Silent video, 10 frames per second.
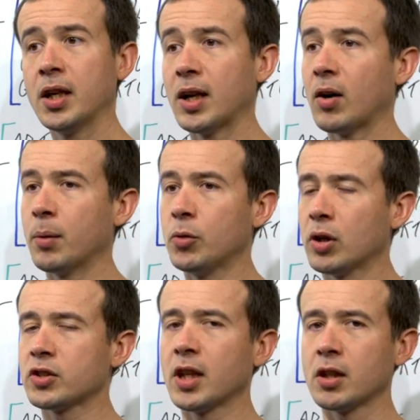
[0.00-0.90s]
Now, I'm
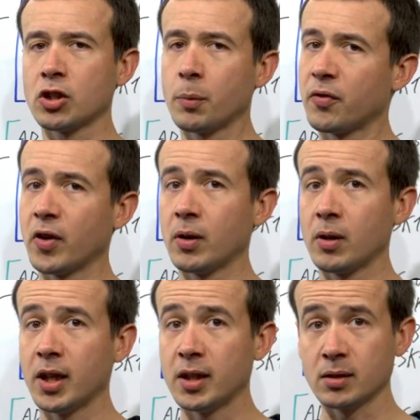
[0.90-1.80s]
not saying that top of
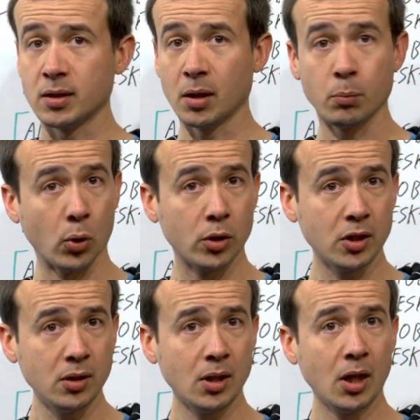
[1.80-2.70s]
funnel isn't
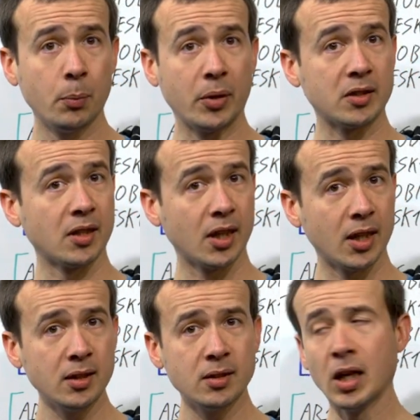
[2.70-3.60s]
important, because it
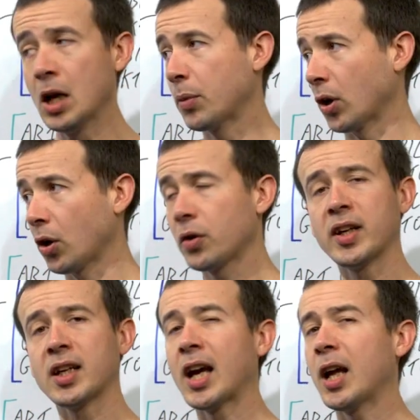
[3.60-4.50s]
is, but a lot of
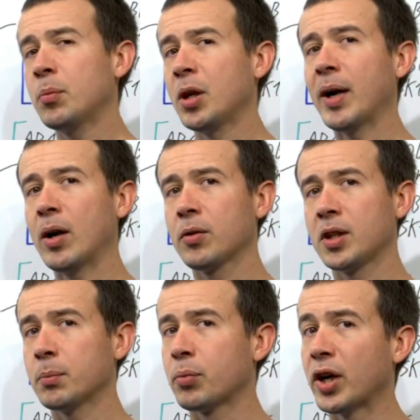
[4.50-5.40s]
it can be about
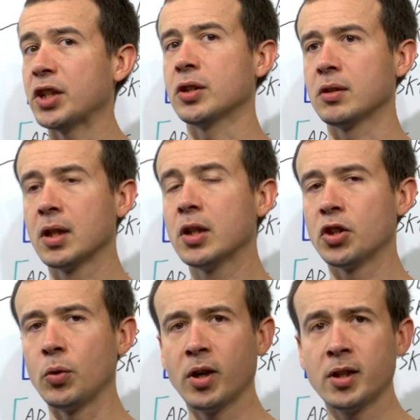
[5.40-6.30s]
the impression.
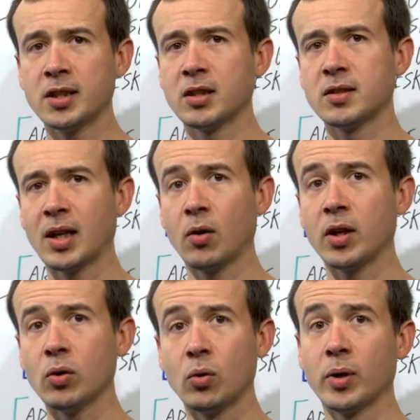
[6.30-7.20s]
So you weren't
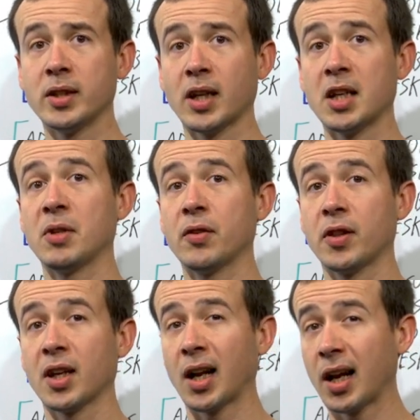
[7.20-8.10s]
necessarily always aiming for
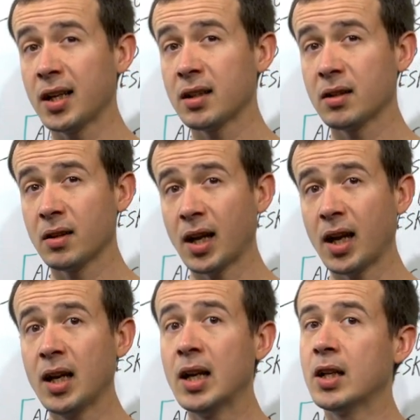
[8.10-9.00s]
the click
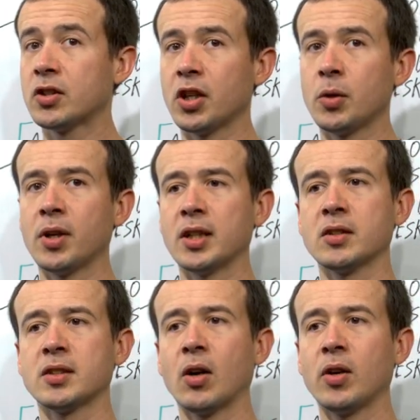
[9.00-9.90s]
there. Certainly you weren't
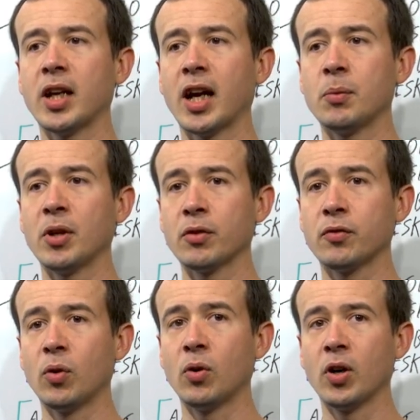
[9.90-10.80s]
necessarily aiming
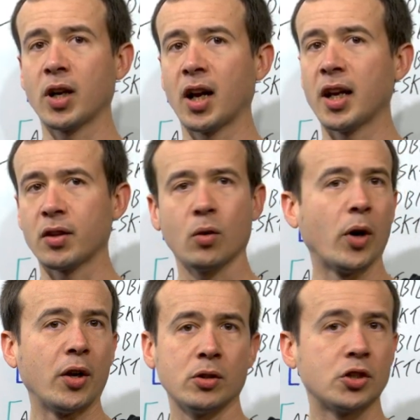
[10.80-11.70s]
for a click that
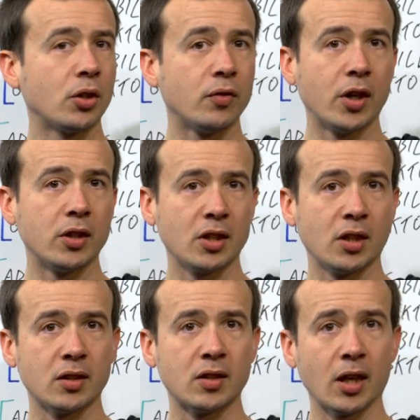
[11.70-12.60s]
went on to convert
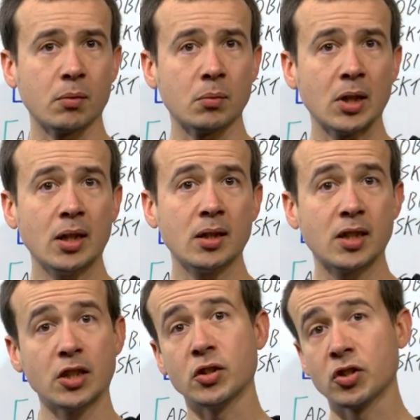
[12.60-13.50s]
in the same session.